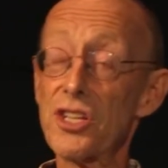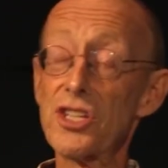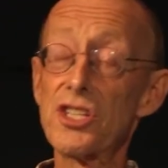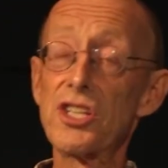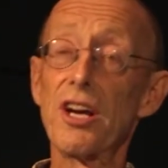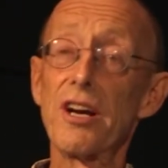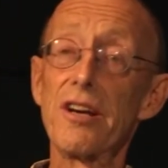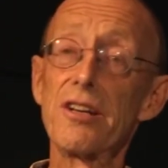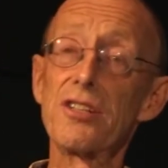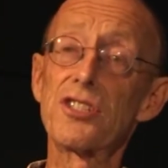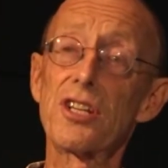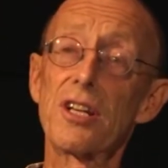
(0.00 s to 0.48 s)
This
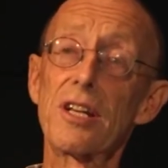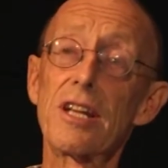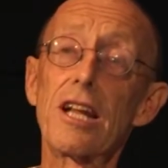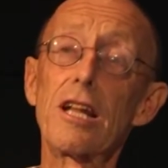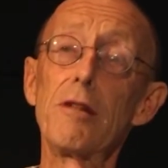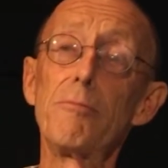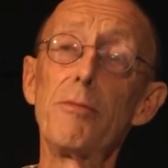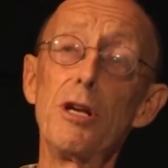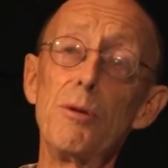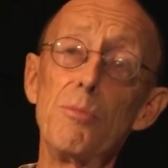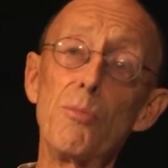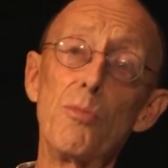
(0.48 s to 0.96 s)
year, it's a
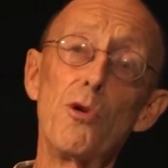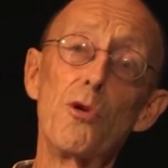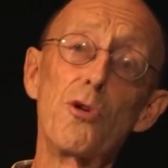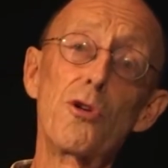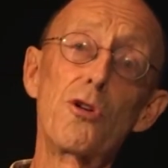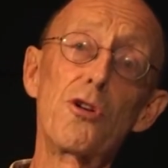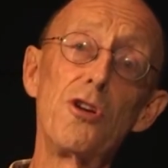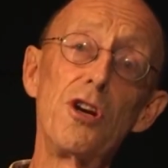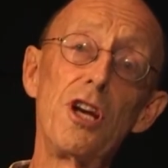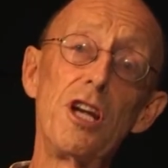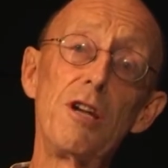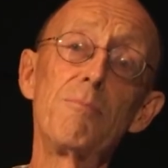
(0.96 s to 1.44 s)
little bit
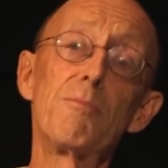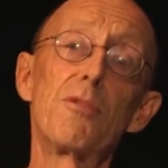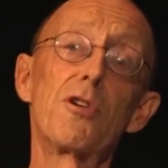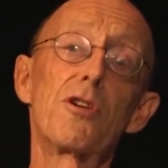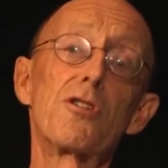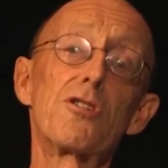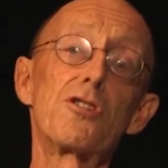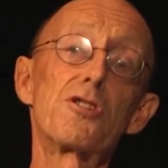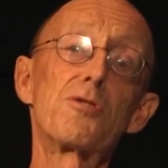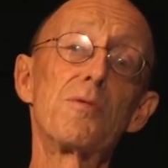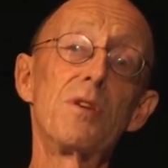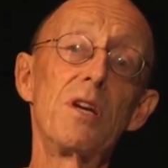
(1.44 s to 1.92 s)
more green
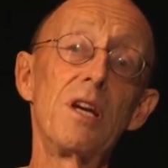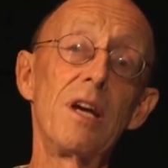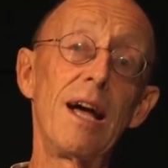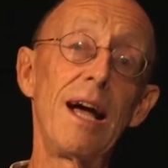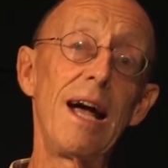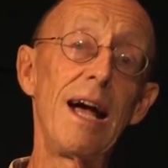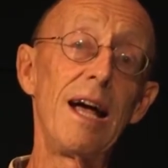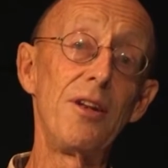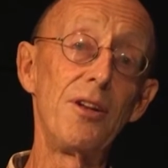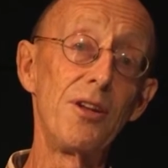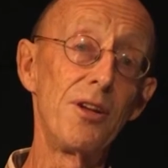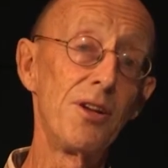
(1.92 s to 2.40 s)
because we
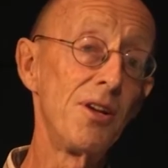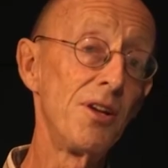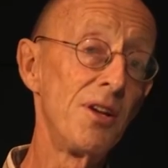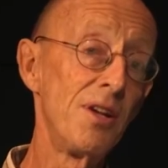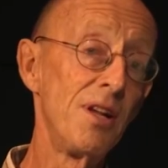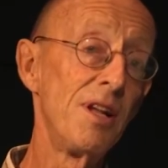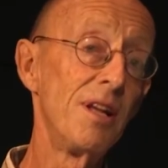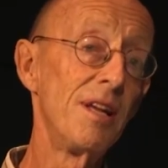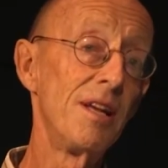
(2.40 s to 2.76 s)
had